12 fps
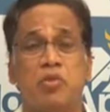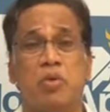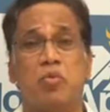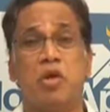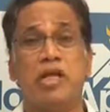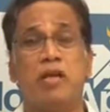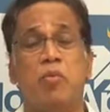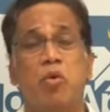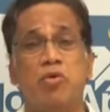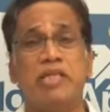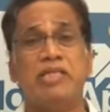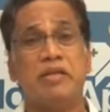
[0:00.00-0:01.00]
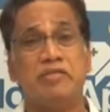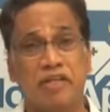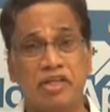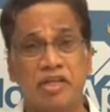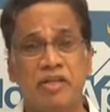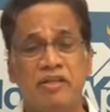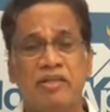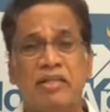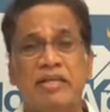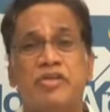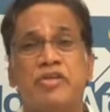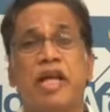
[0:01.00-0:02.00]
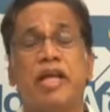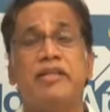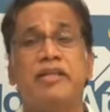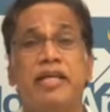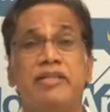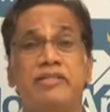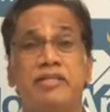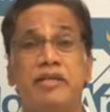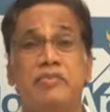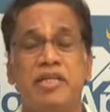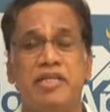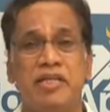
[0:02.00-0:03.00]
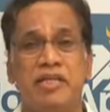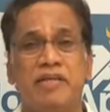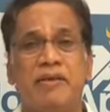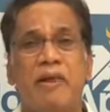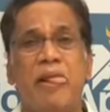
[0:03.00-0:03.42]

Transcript: we are worried about is infection. Second thing is DVT.